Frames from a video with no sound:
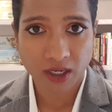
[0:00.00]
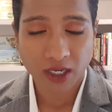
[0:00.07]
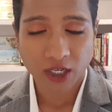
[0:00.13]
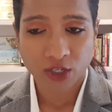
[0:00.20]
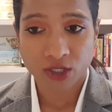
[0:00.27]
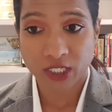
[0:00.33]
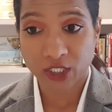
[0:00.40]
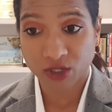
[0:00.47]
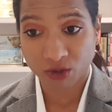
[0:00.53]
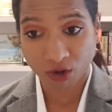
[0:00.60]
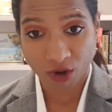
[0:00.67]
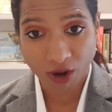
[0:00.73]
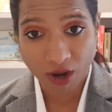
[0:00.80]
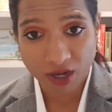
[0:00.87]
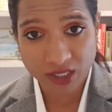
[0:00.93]
You need to
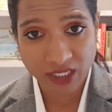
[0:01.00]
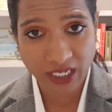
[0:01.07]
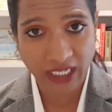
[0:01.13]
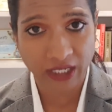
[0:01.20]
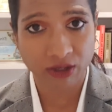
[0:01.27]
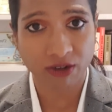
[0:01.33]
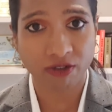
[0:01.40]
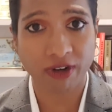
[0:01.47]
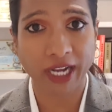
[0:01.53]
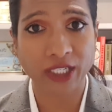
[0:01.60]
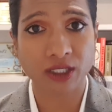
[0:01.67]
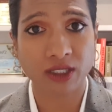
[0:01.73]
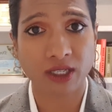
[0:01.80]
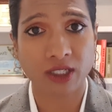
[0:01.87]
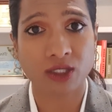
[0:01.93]
constantly reflect
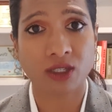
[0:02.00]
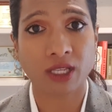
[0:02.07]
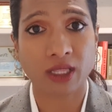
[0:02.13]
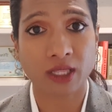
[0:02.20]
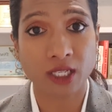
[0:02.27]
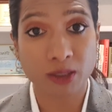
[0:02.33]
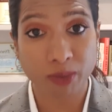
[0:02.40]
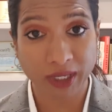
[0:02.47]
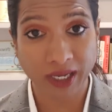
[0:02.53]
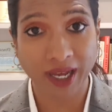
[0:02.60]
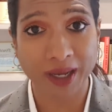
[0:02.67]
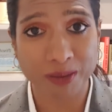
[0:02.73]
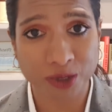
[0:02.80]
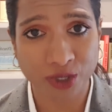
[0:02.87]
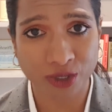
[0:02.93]
on this so that this
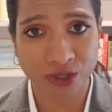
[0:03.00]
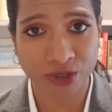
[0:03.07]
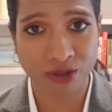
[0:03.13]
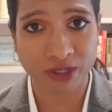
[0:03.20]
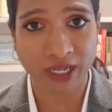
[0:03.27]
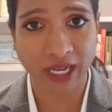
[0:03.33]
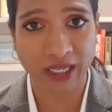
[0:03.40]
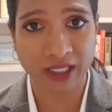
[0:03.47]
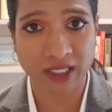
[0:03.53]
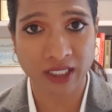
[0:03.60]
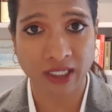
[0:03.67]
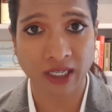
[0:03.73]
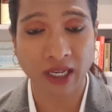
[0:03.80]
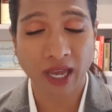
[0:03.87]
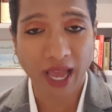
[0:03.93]
becomes your new
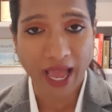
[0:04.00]
reality.